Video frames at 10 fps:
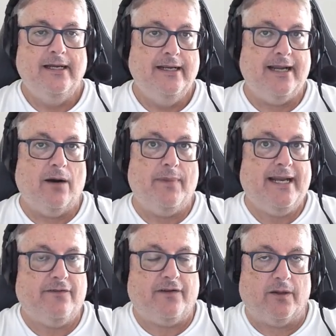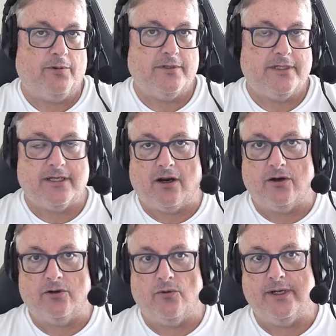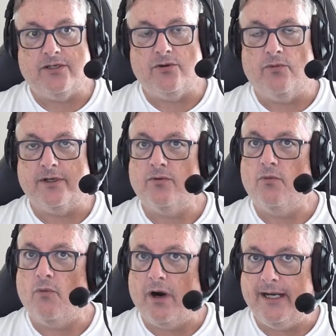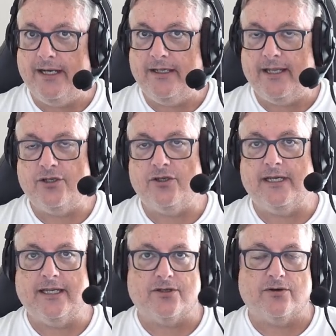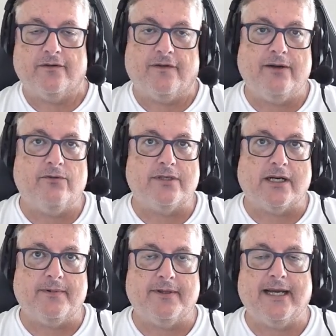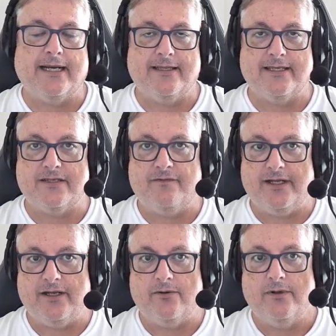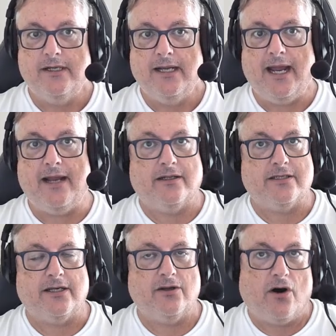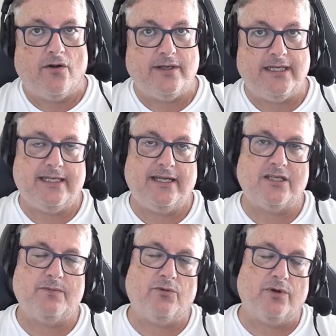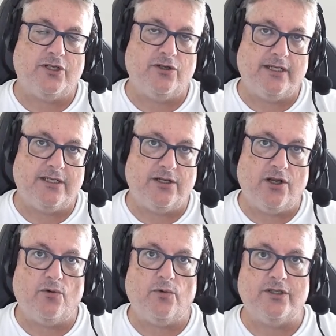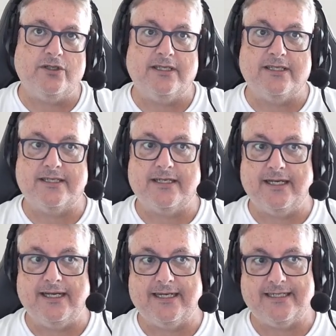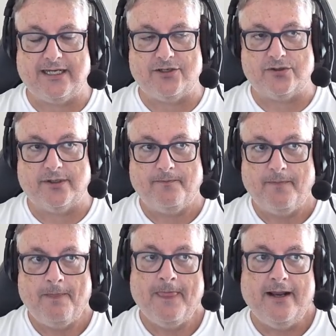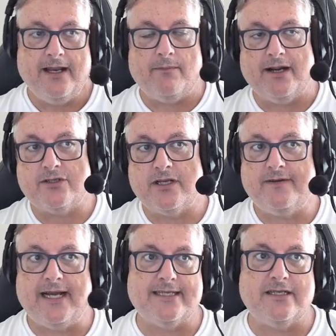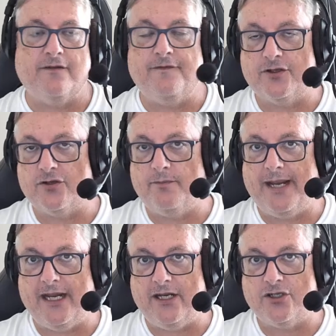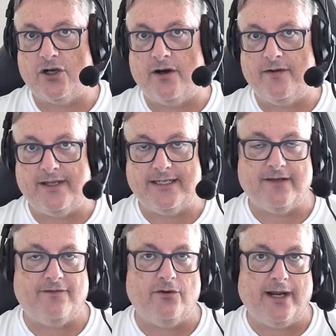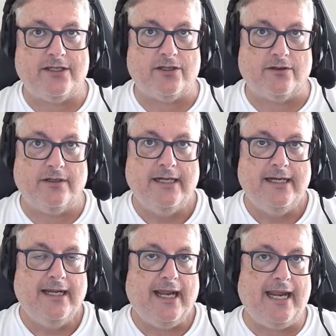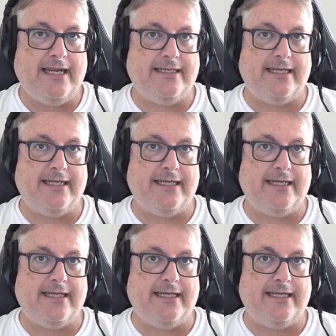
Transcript: Now, many developers are going to wonder why they should get certified, and we'll talk about that in this video, and I'll tell you all the details about what you need to know, what you need to study, etc. Now, Microsoft has an official page on this. If you enter az